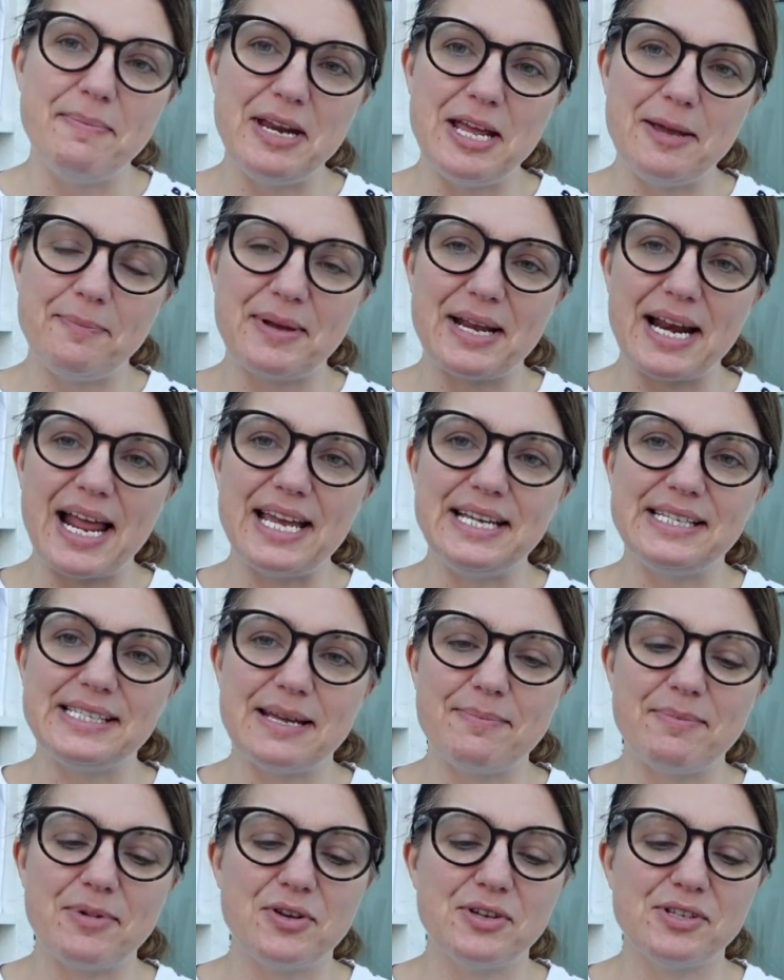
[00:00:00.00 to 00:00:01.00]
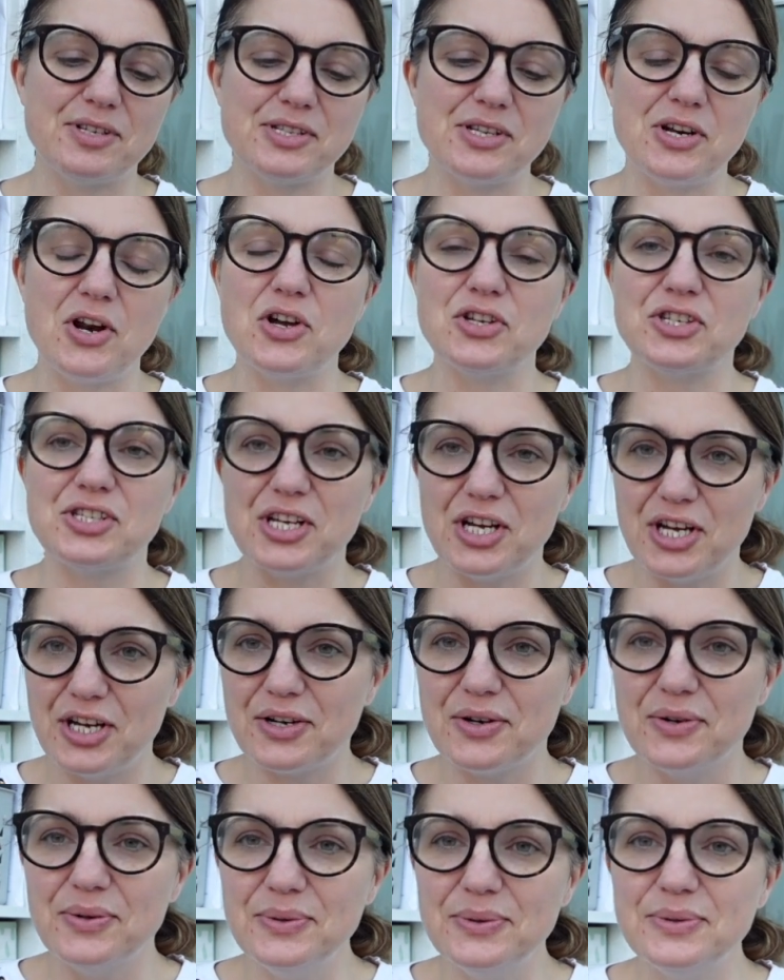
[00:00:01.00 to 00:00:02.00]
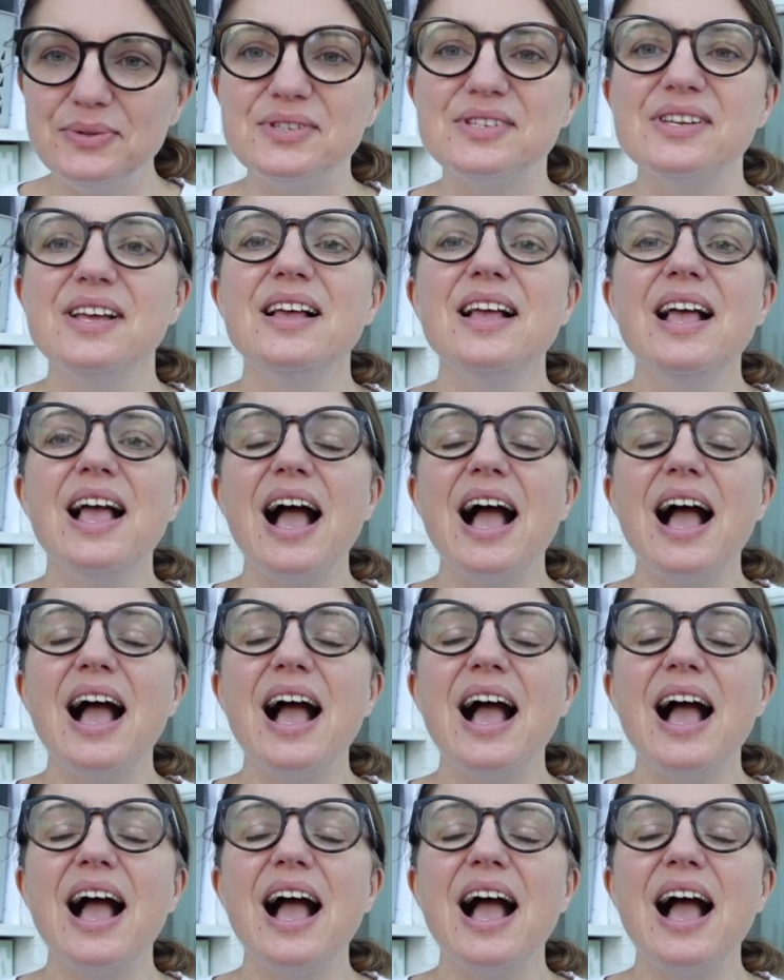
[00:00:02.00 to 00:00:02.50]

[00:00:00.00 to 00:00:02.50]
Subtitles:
manipulating, because there's a lot of circles